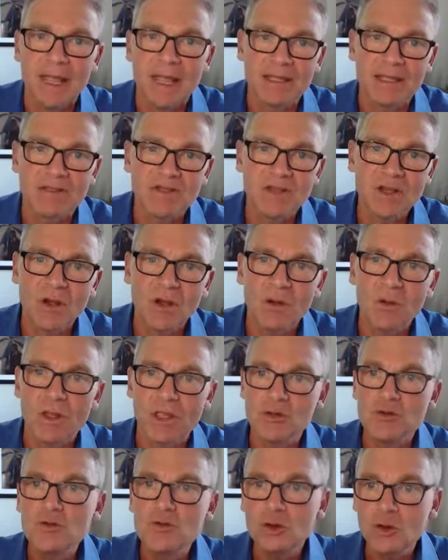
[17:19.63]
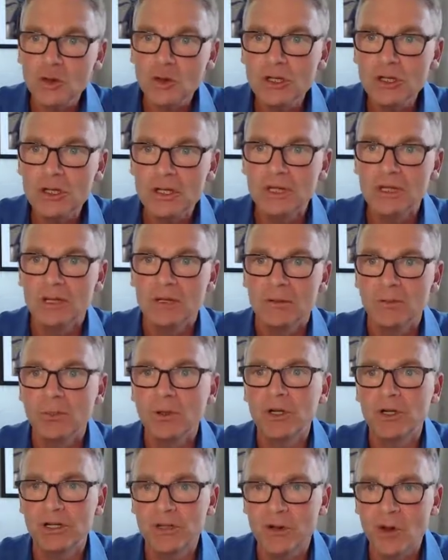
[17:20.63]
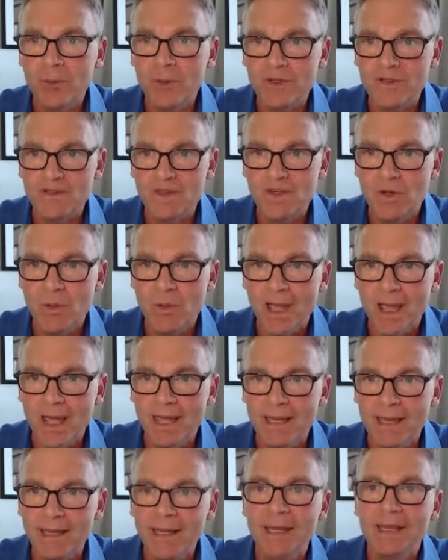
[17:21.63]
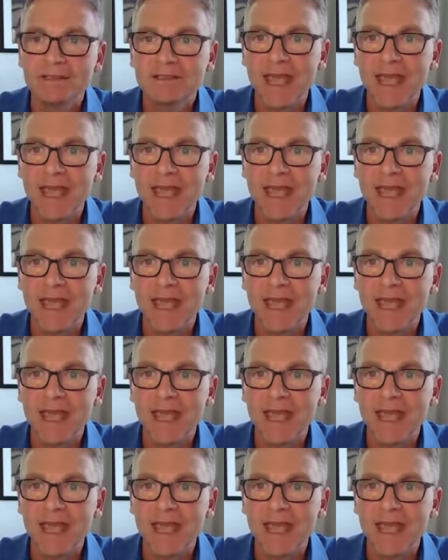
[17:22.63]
And so you could put in Opc Ua